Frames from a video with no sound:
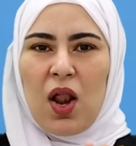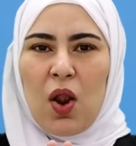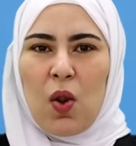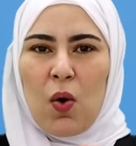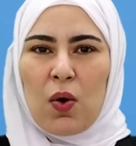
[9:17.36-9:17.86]

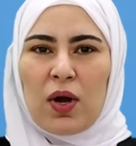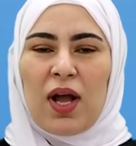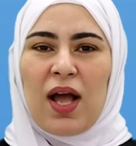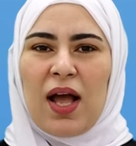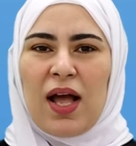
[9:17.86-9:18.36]
Before you
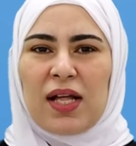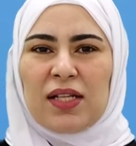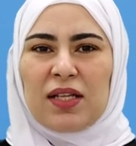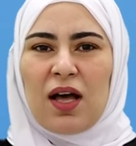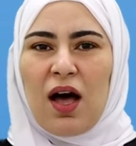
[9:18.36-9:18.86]

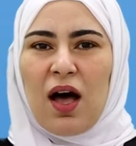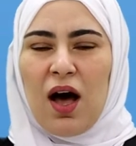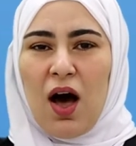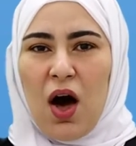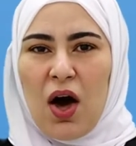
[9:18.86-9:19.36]
answer,
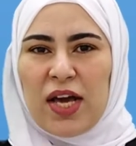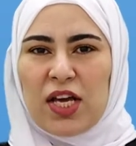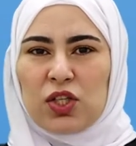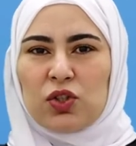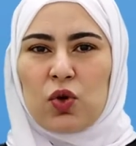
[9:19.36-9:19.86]

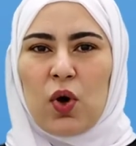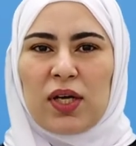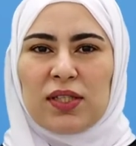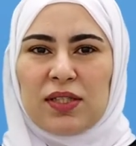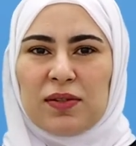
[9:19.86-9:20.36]

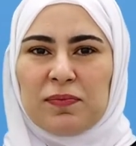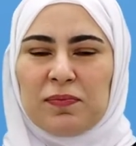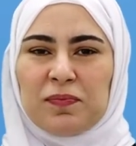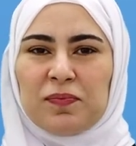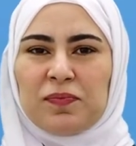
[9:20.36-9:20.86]
try to
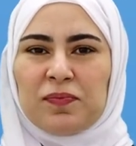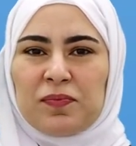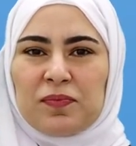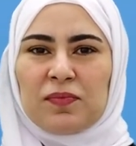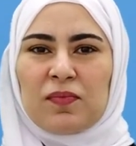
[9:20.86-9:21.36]
figure out the
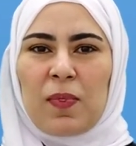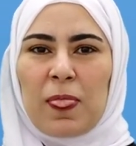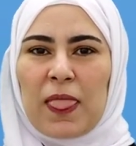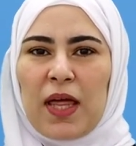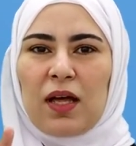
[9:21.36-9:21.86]
tense of
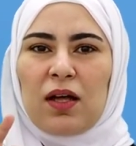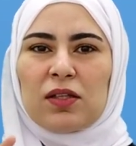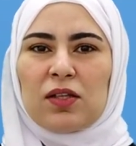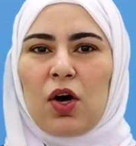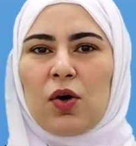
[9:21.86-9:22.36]
this
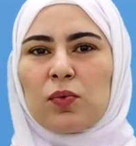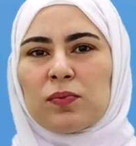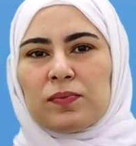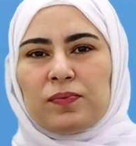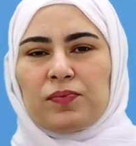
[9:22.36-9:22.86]
sentence.
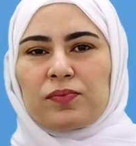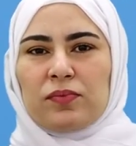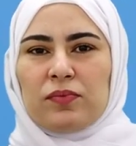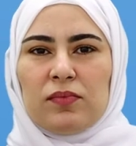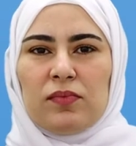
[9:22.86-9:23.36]

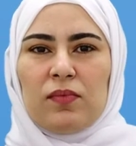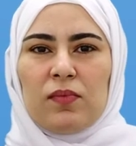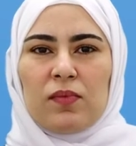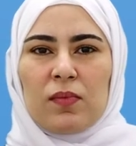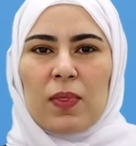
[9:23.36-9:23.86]
He's
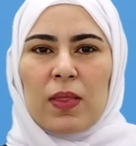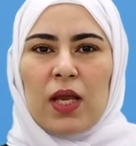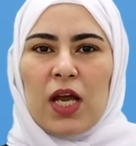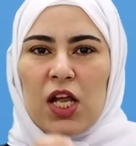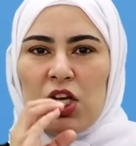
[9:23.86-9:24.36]
talking about the
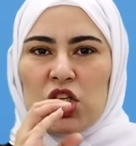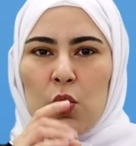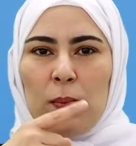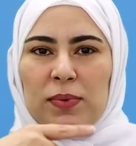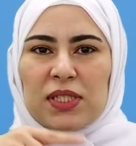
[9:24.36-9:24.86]
past,
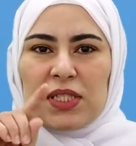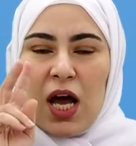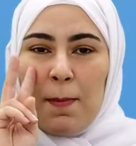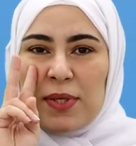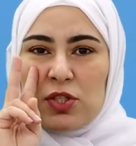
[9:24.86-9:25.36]
so the
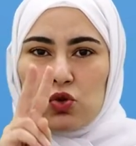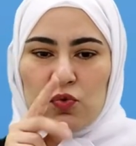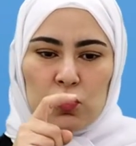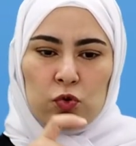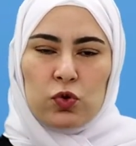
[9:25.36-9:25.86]
correct
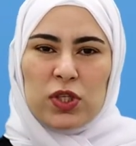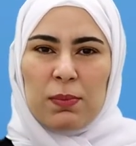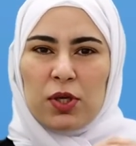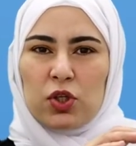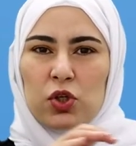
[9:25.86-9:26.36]
answer here
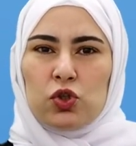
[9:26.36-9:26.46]
is